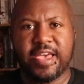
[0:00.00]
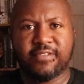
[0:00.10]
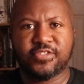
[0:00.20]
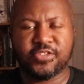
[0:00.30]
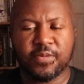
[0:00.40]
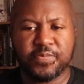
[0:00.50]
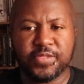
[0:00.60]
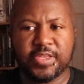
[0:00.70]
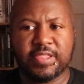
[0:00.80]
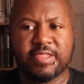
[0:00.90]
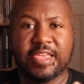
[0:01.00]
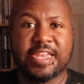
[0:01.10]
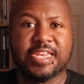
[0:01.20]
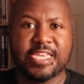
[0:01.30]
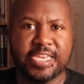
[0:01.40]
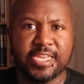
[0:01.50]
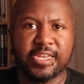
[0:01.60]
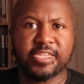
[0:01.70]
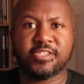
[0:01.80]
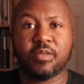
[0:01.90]
have something they
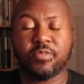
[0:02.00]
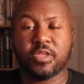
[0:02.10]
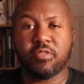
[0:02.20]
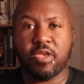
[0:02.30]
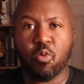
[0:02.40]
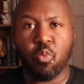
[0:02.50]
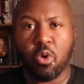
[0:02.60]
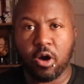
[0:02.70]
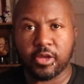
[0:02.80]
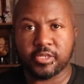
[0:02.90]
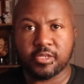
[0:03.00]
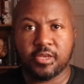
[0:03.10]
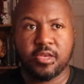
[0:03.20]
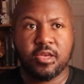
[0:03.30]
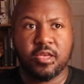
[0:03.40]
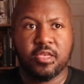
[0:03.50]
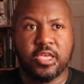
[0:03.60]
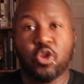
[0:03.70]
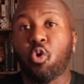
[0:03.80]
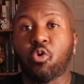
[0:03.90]
need, something they want,
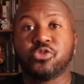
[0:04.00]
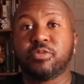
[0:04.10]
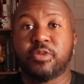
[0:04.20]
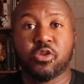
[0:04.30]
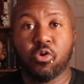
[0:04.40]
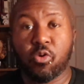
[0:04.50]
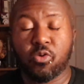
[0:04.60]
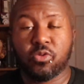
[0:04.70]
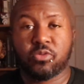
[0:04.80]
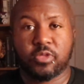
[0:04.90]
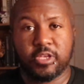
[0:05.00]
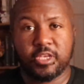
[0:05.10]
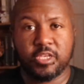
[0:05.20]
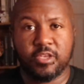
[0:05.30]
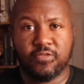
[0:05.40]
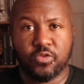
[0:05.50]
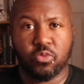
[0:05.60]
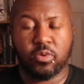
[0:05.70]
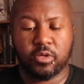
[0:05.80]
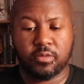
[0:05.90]
an ultimate goal, if you
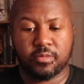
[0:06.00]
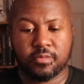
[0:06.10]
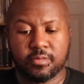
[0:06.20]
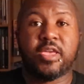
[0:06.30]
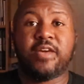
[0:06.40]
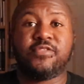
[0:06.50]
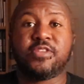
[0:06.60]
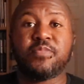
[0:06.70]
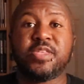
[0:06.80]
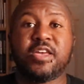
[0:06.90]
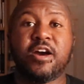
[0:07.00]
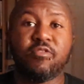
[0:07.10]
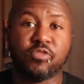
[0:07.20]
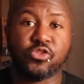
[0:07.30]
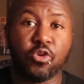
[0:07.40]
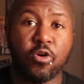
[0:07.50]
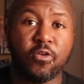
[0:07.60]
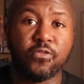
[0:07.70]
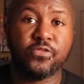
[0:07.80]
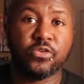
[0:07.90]
will. They have something
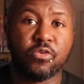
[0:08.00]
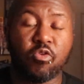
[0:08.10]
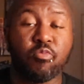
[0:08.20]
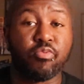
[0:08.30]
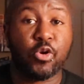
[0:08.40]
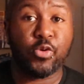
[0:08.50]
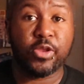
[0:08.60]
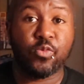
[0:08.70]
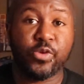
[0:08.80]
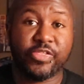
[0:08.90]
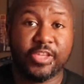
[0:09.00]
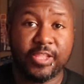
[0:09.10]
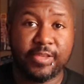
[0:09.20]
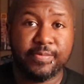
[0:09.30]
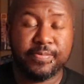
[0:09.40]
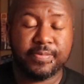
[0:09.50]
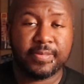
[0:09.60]
unresolved or broken within them,